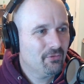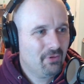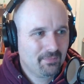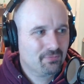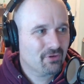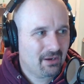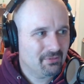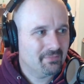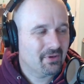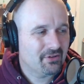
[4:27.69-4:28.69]
what
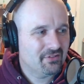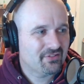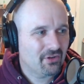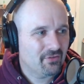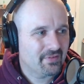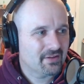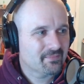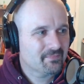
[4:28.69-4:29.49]
problem are you solving?